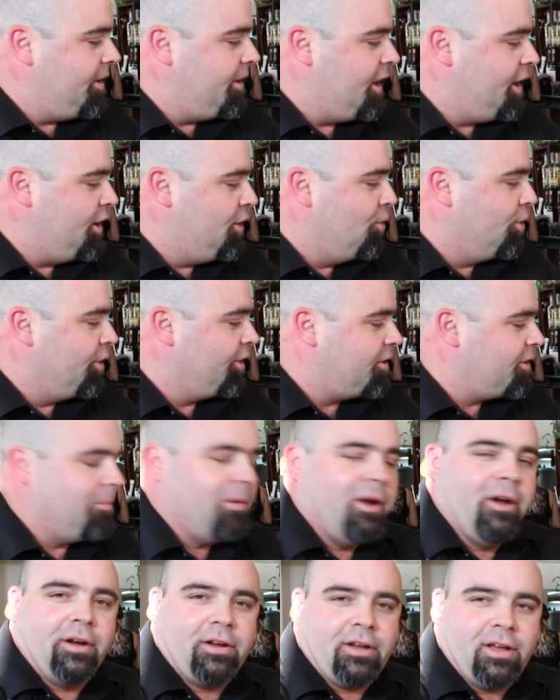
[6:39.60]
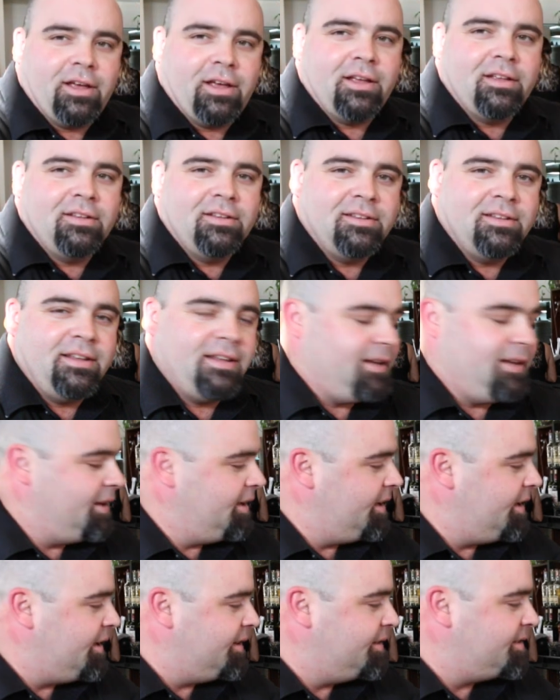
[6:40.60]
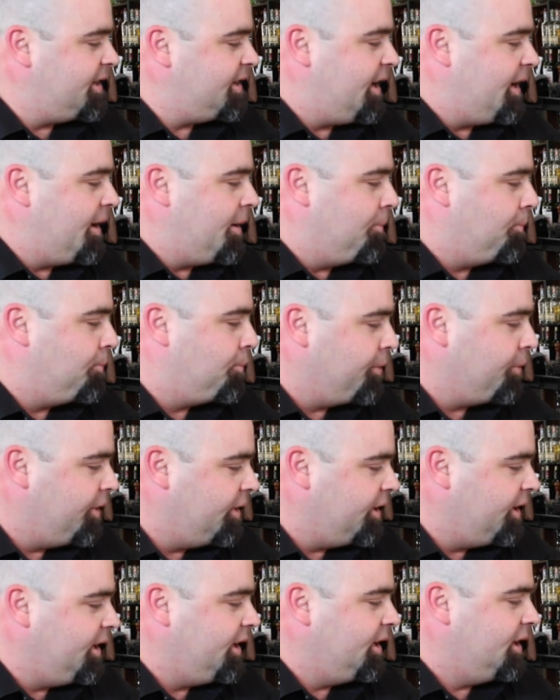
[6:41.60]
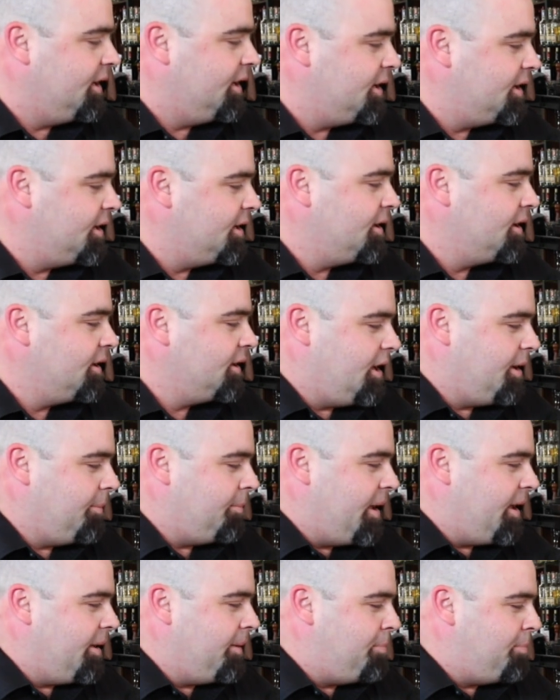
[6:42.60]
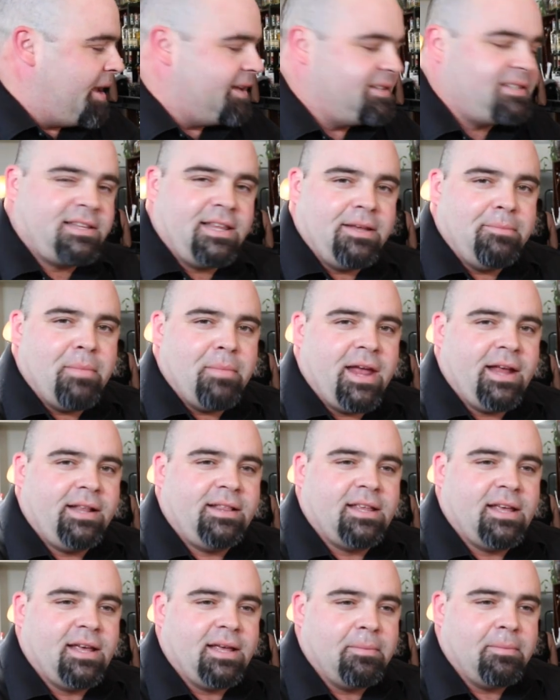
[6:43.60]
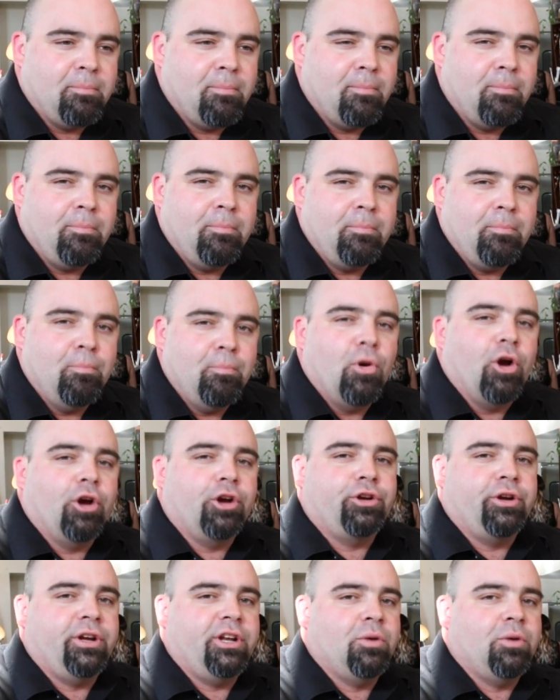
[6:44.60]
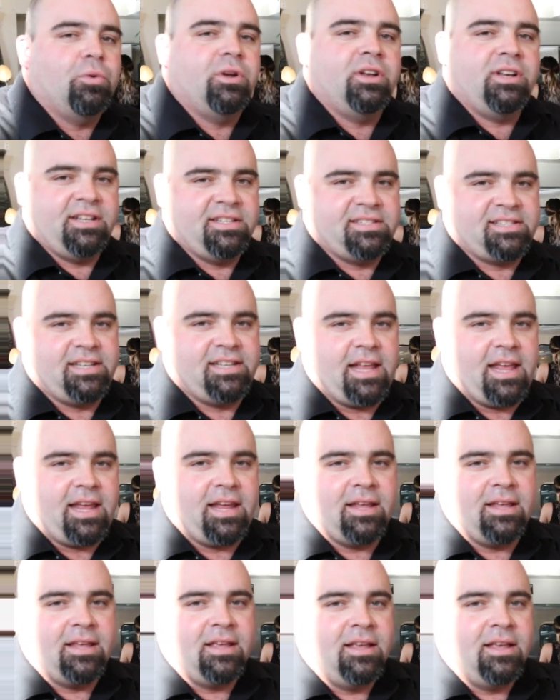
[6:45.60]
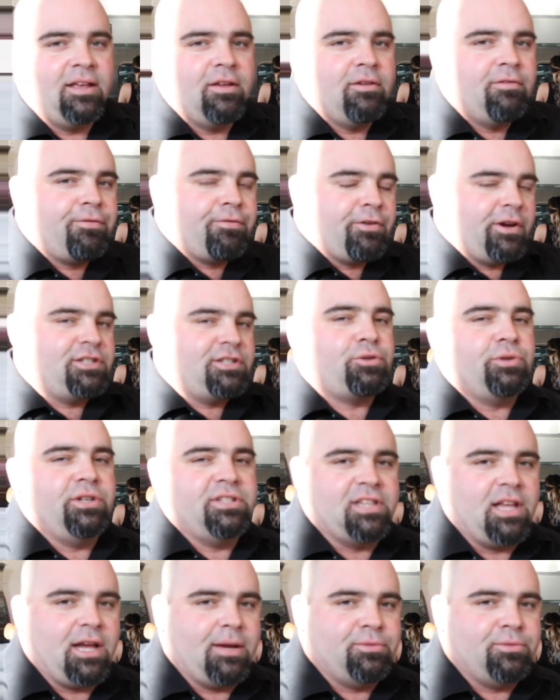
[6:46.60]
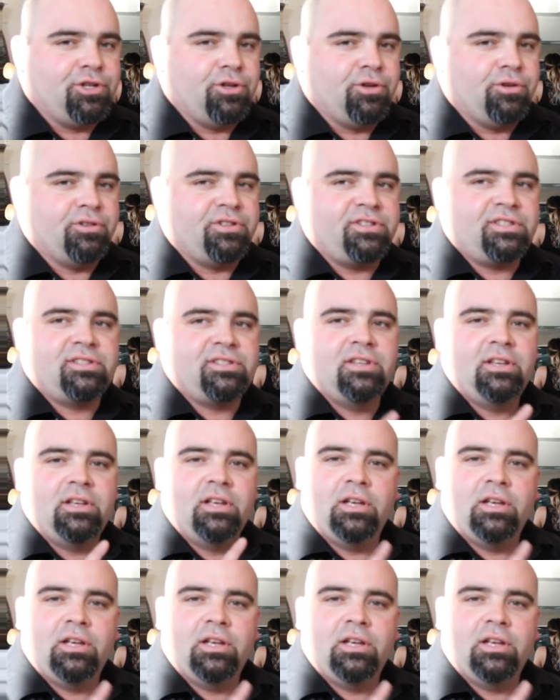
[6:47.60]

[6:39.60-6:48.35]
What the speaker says: in North America. He is he basically made the margarita what it is today. Fresh squeezed lime juice,